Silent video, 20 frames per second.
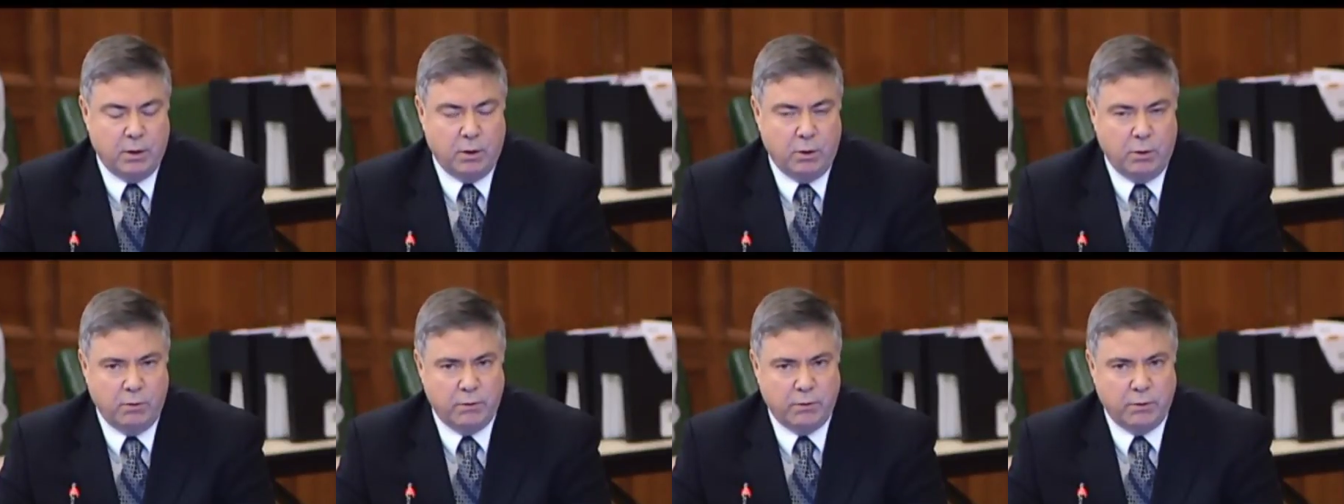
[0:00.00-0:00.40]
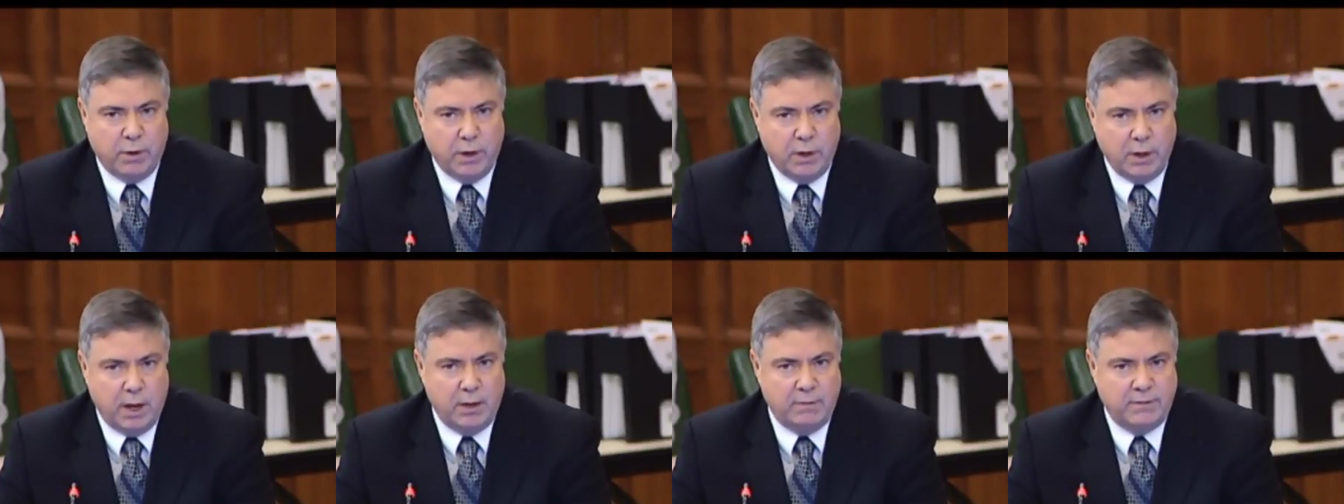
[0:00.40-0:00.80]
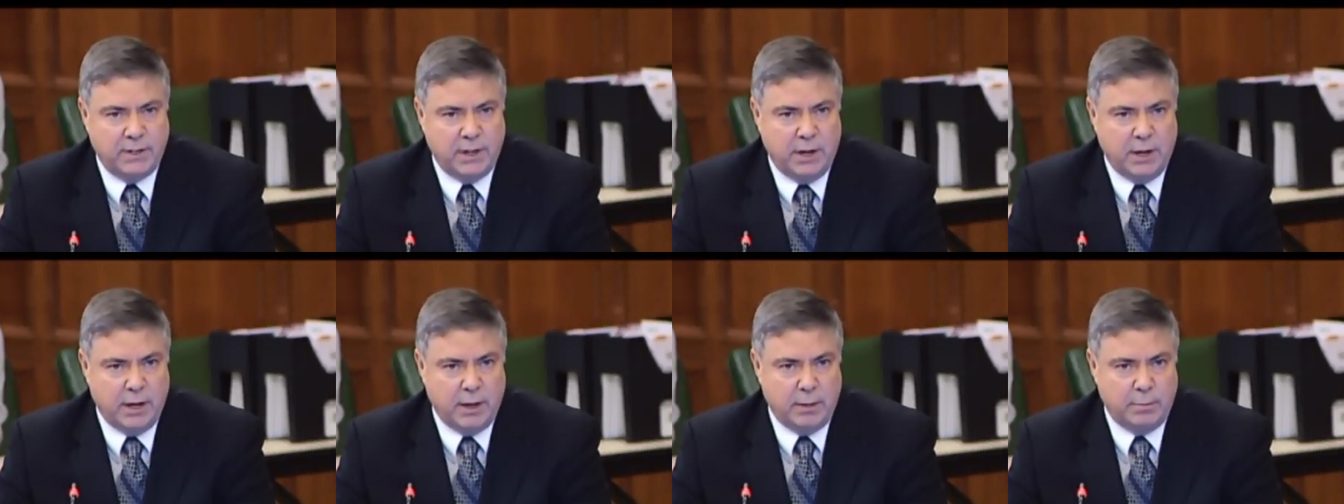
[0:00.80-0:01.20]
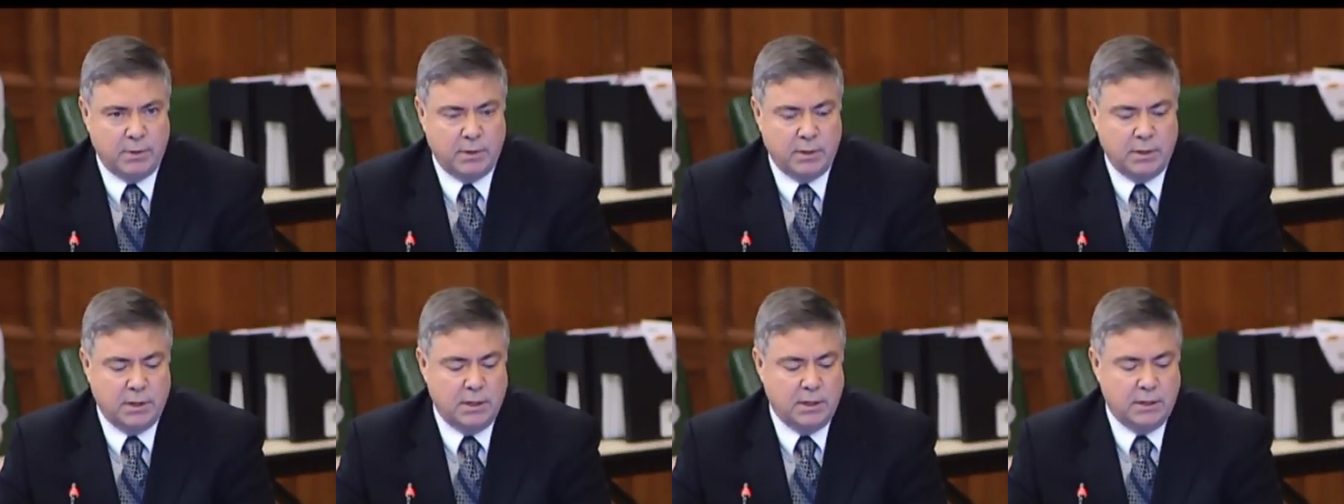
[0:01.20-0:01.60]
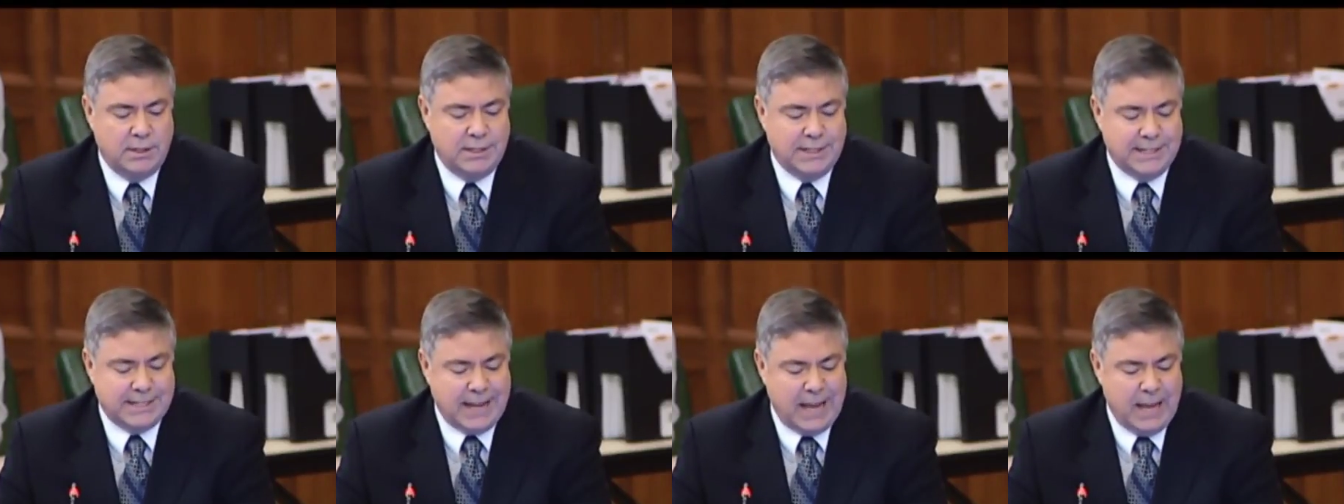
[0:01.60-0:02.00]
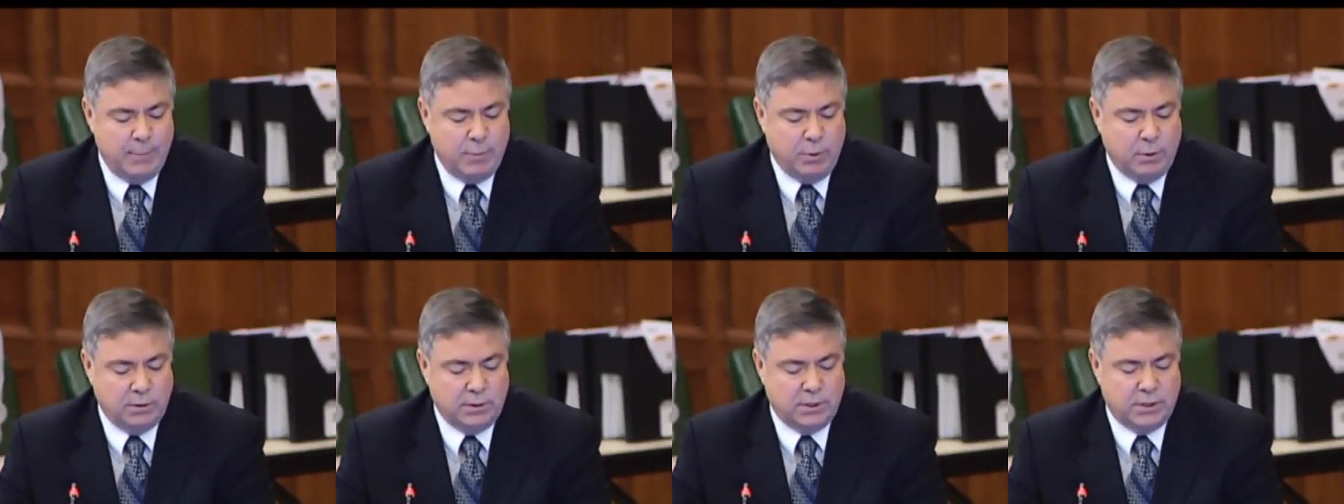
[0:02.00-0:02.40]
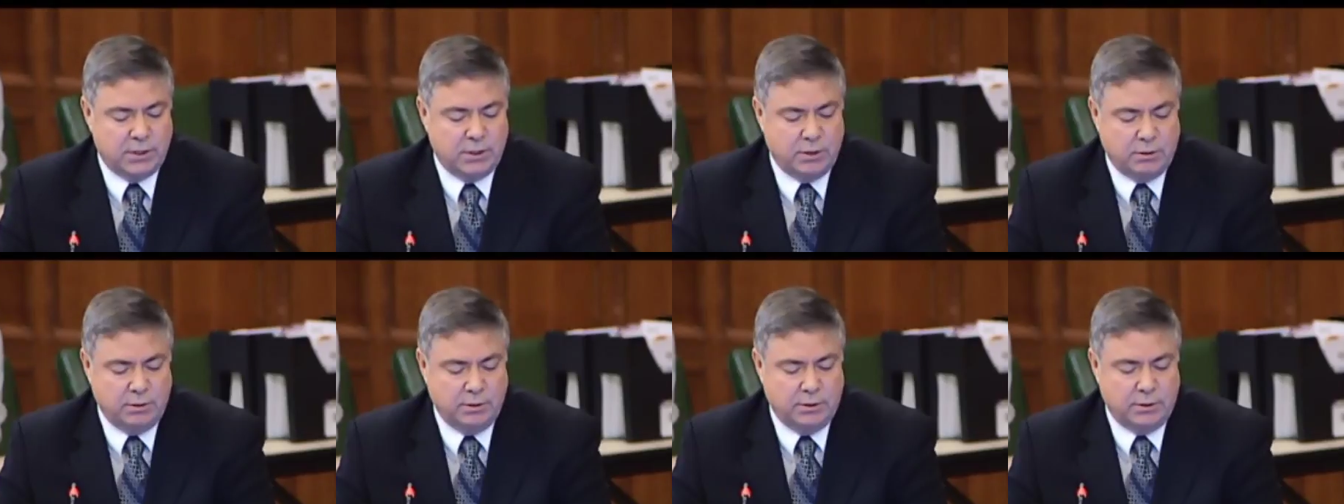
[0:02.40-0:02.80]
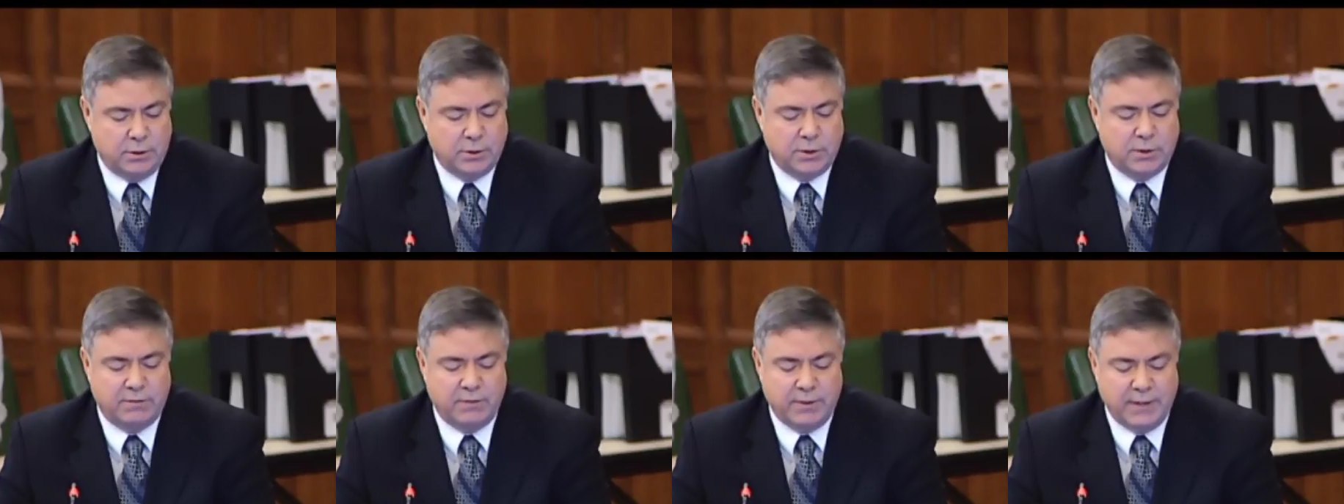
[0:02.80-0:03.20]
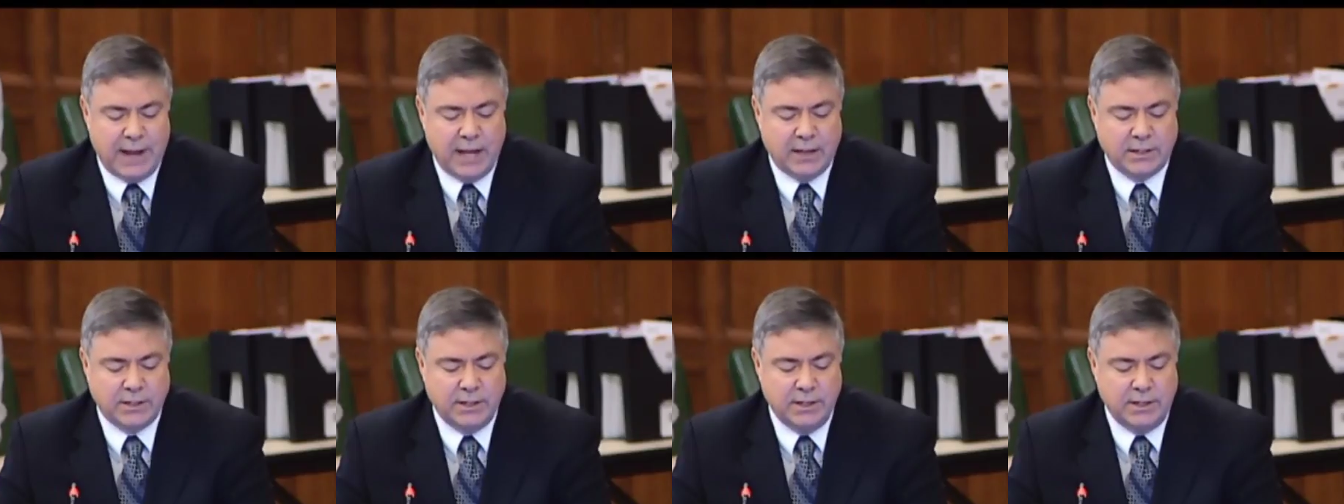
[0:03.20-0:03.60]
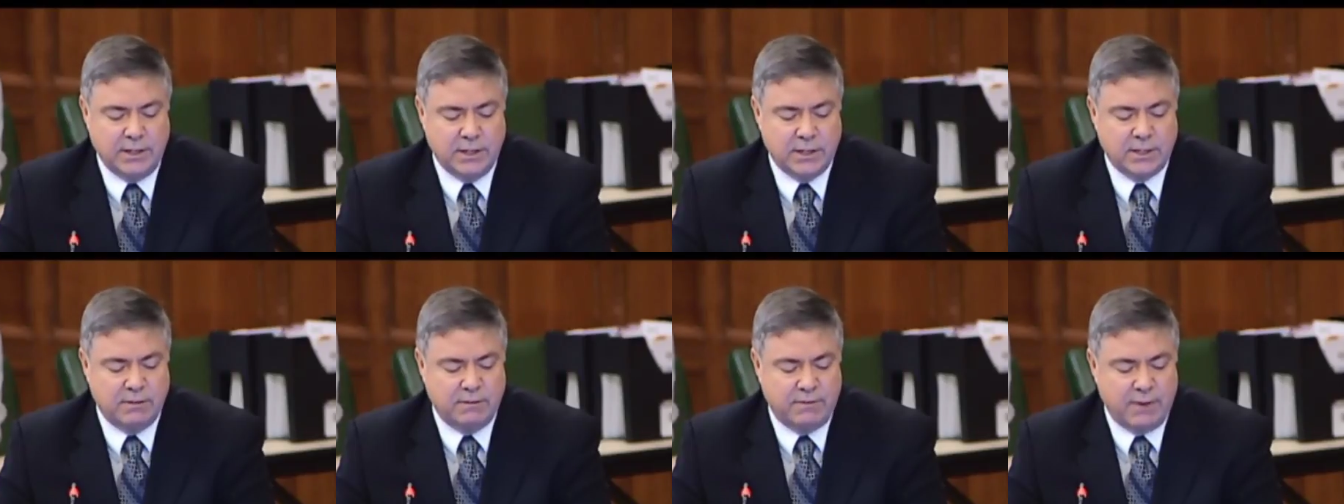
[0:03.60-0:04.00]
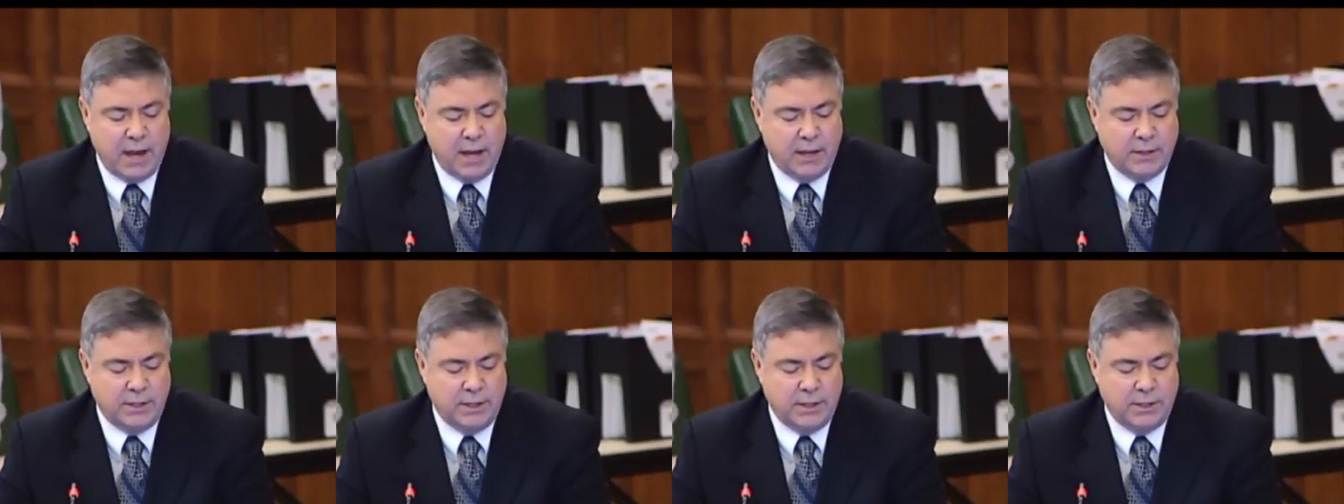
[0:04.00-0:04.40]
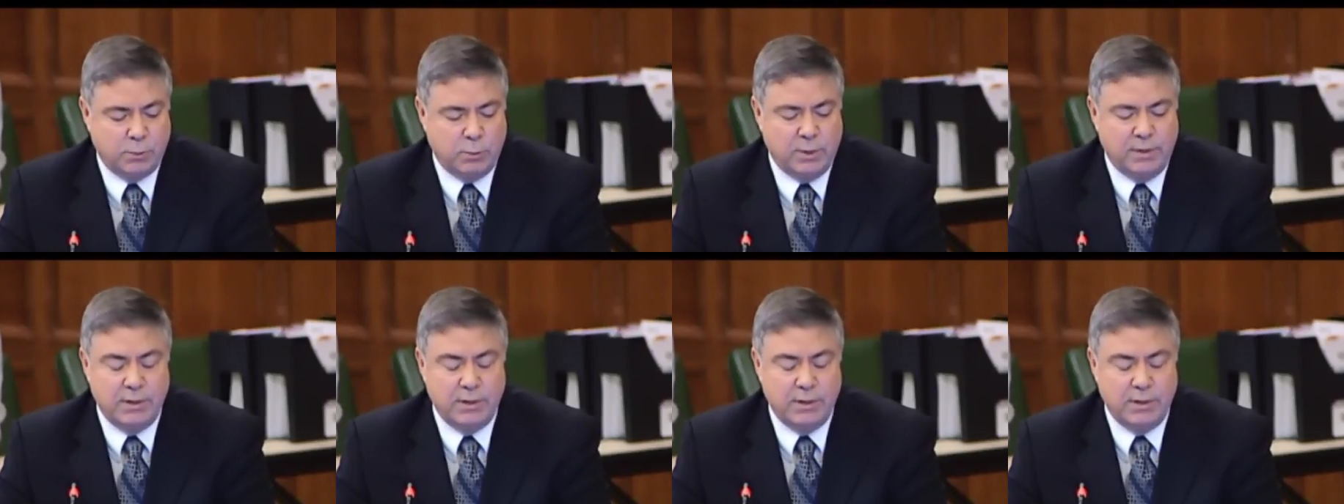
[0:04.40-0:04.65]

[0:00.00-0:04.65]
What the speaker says: Over a lifetime, disabled soldiers are financially disadvantaged